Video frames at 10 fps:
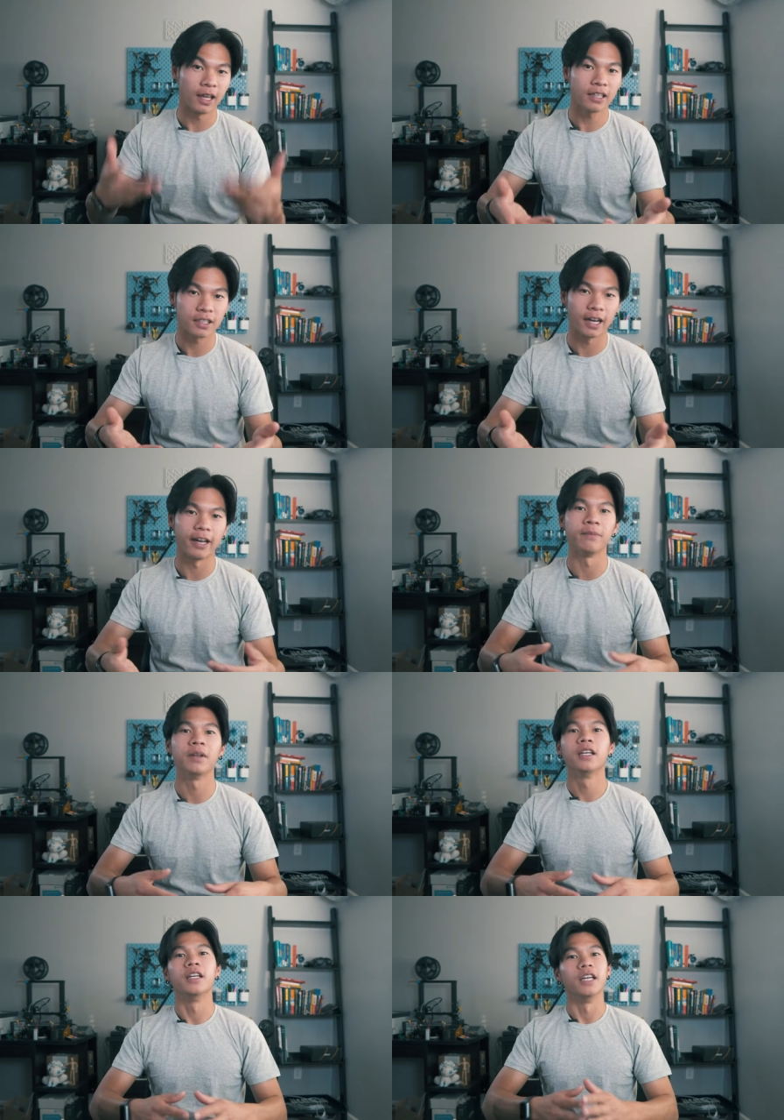less
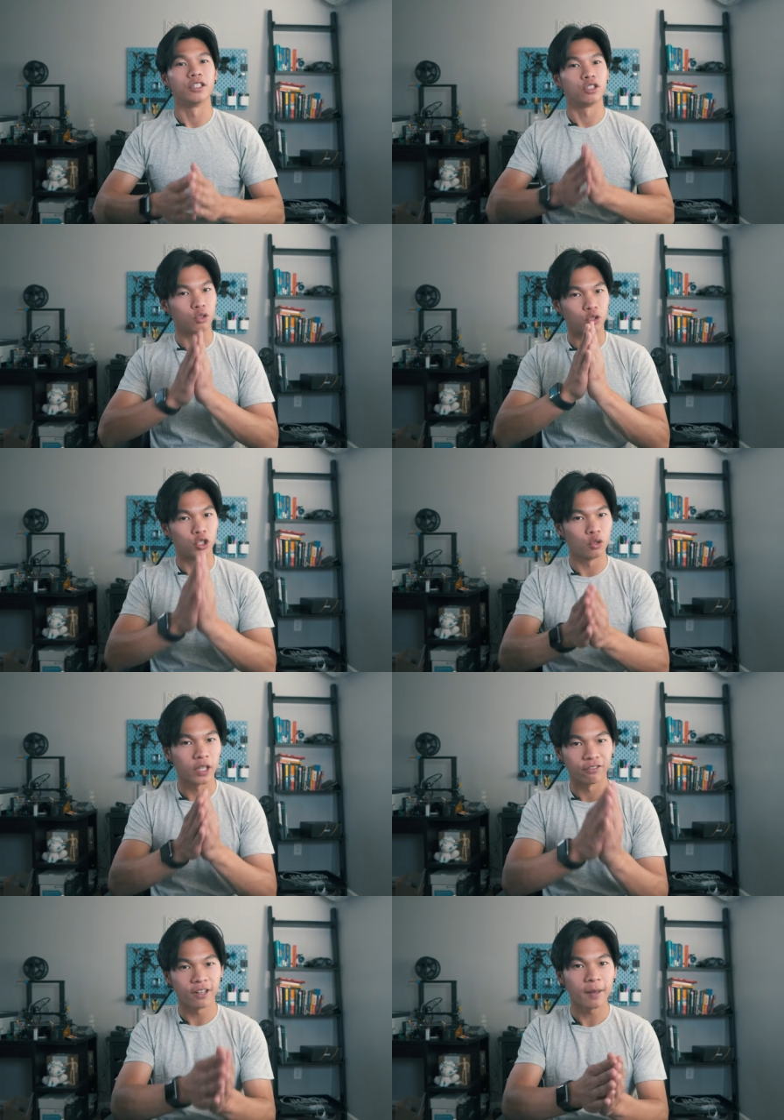time is to
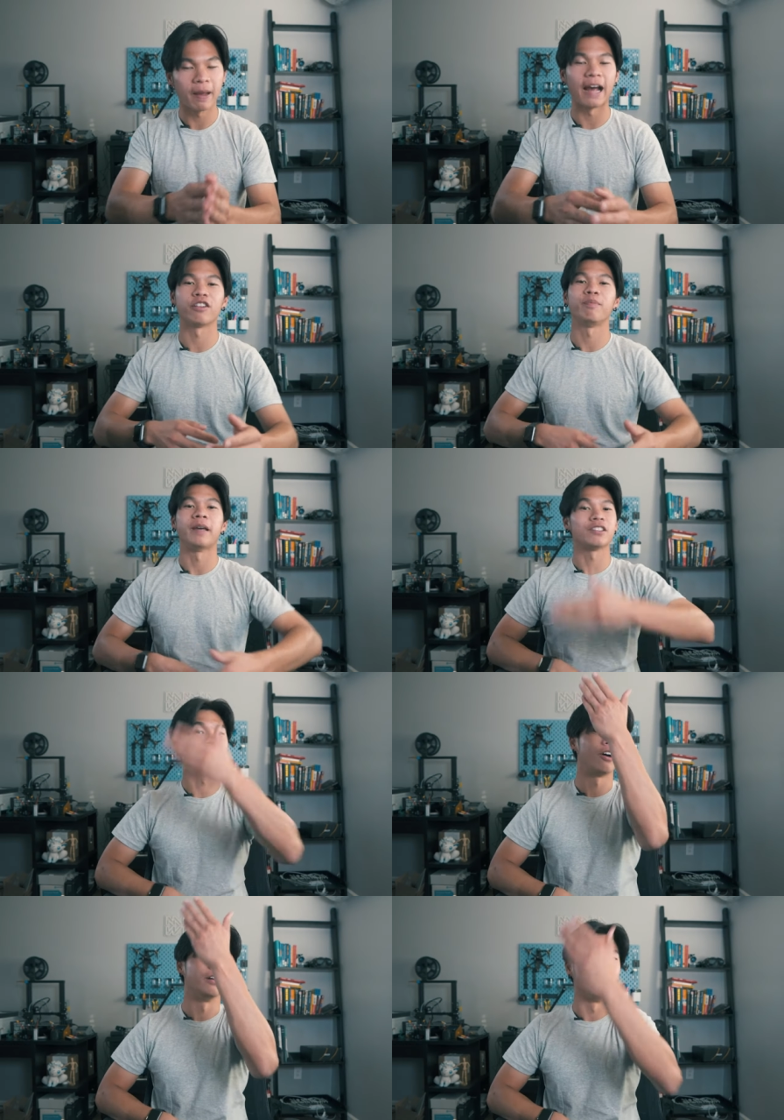choose a flight path
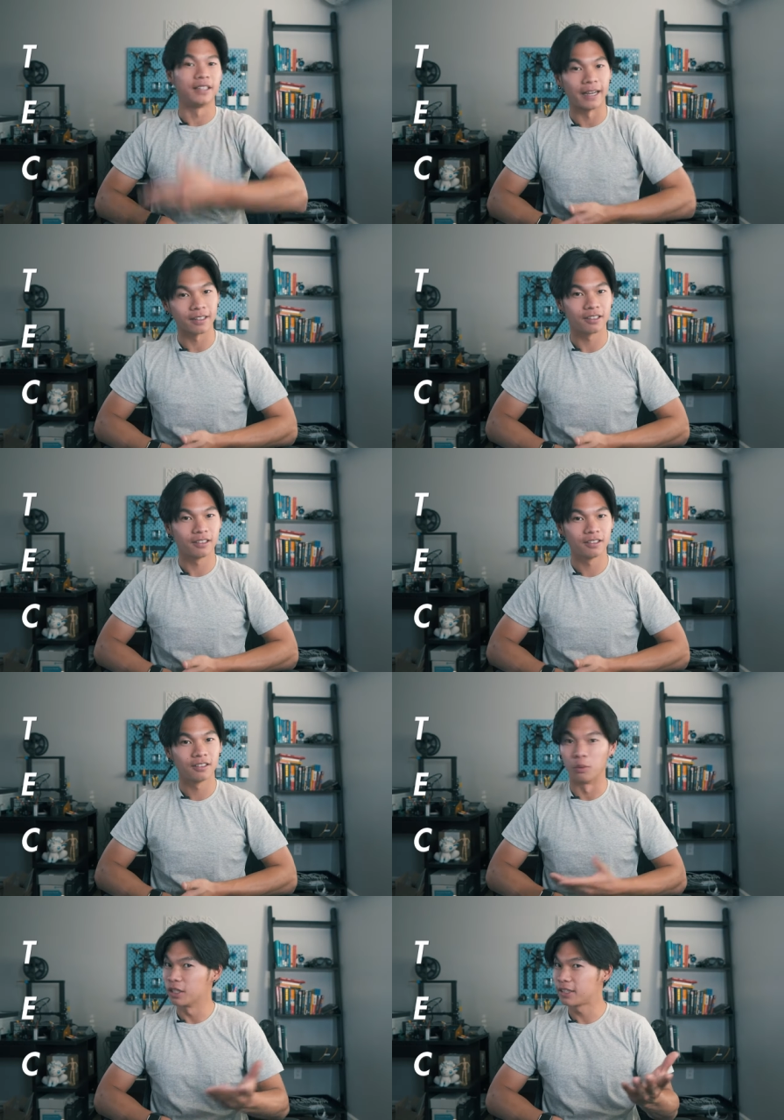based on tech.
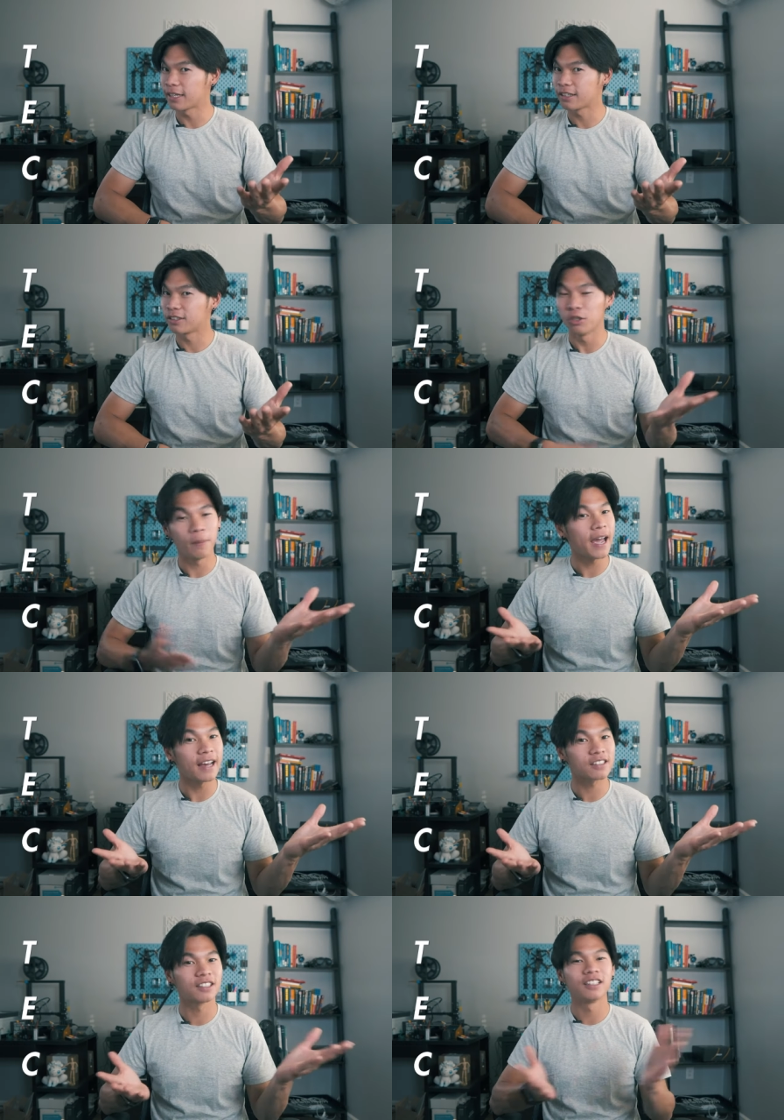What is tech, you may
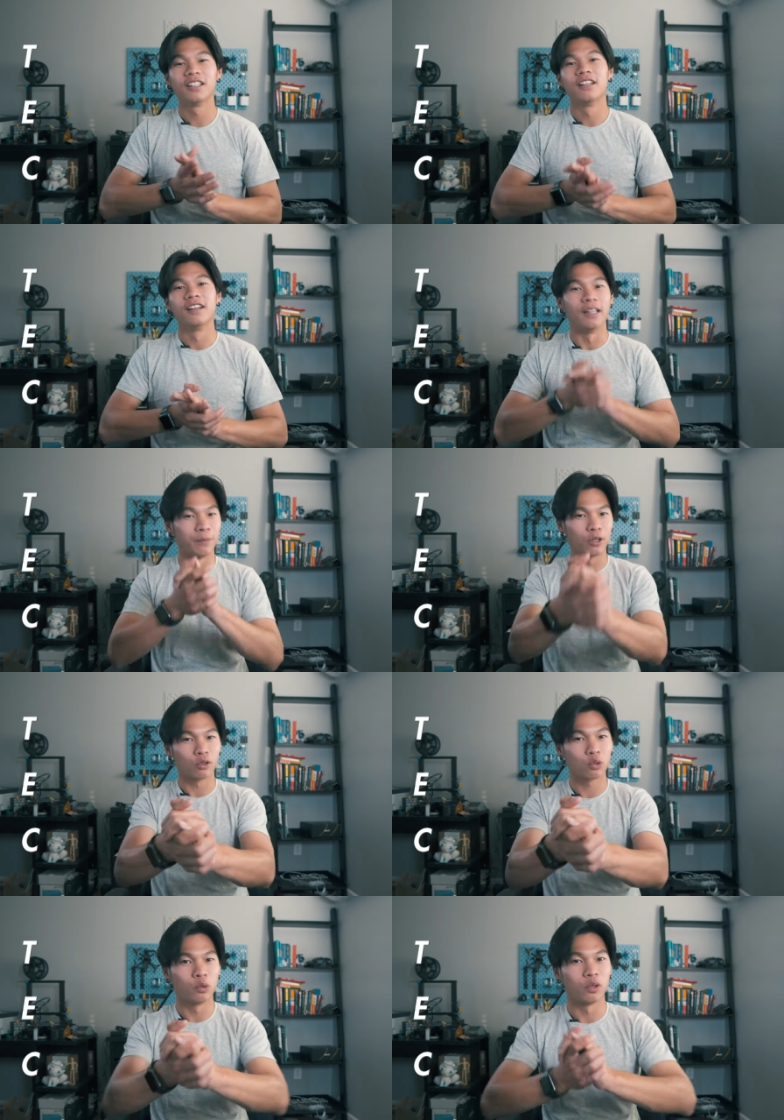ask? Let me
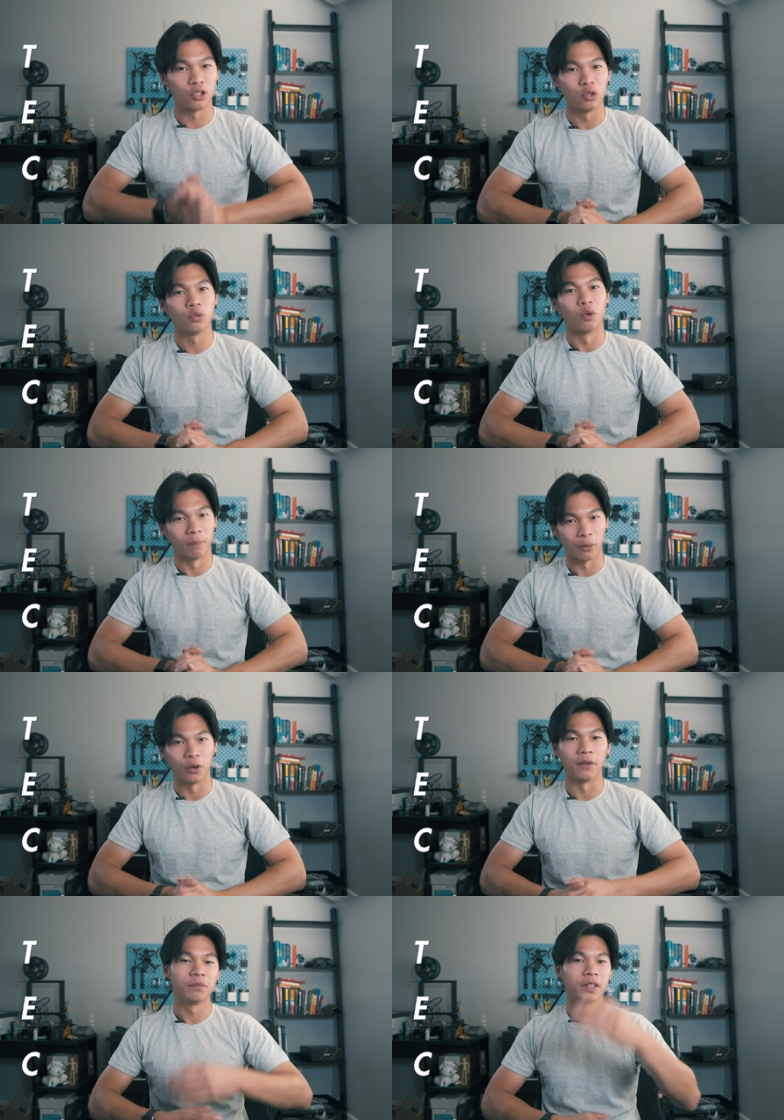go through it with you one by
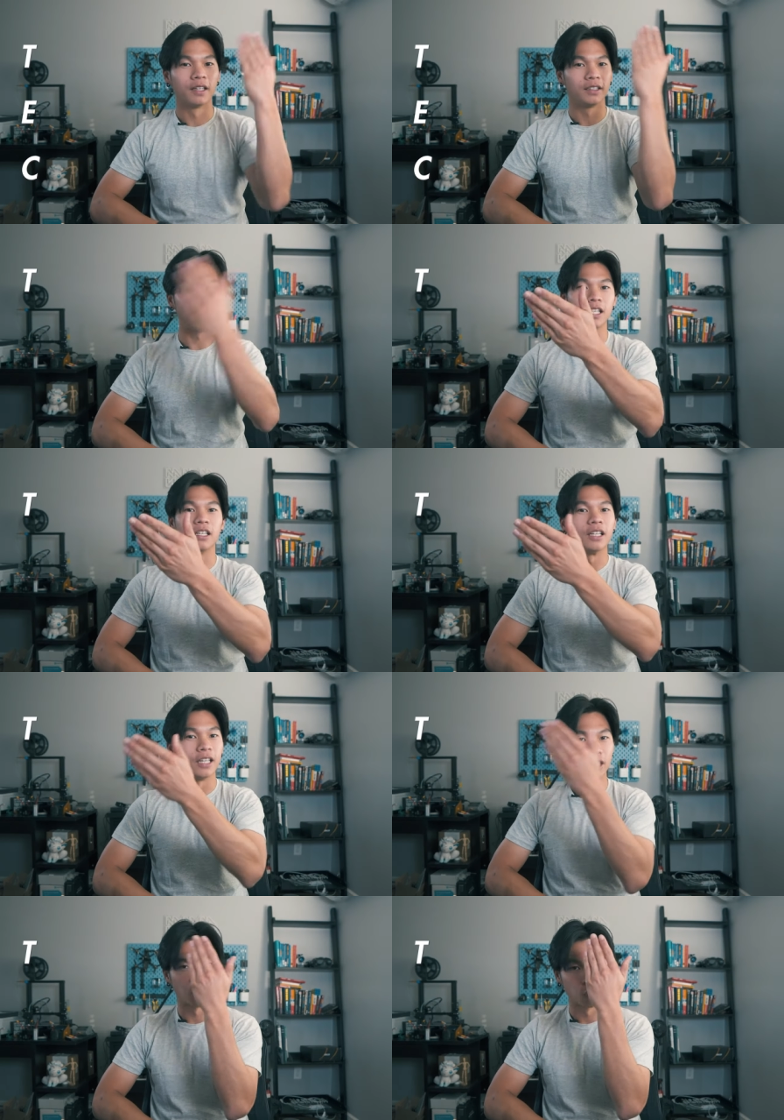one. T
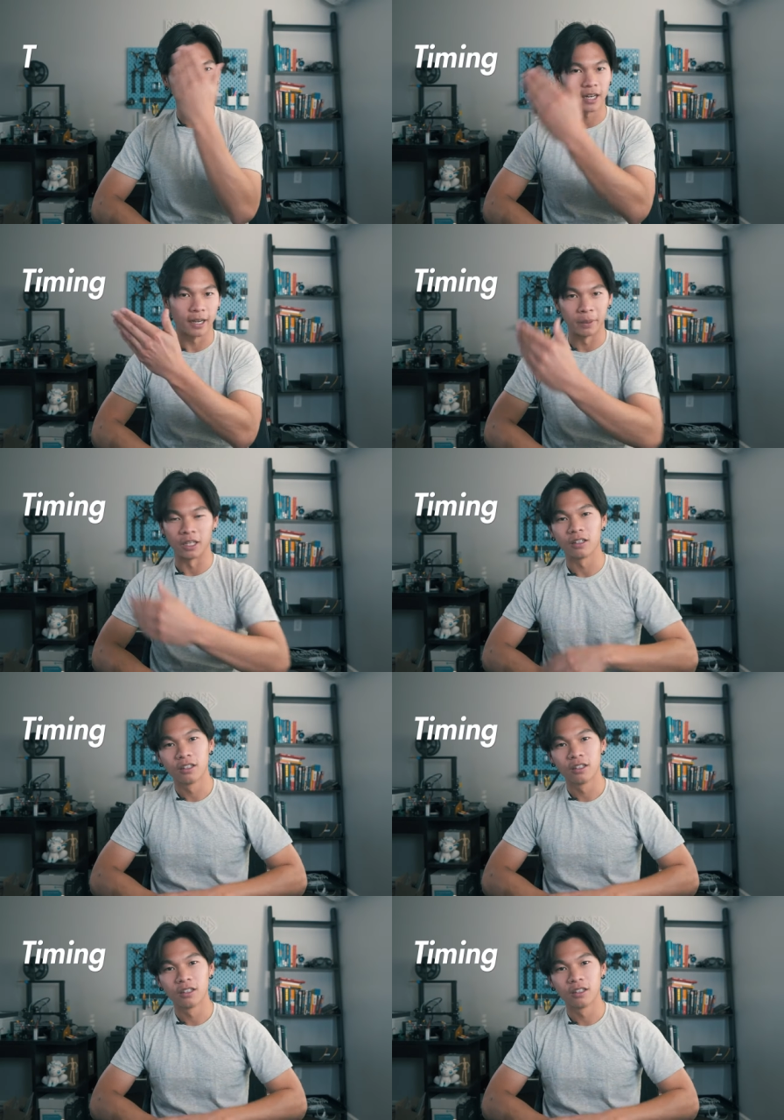is for timing.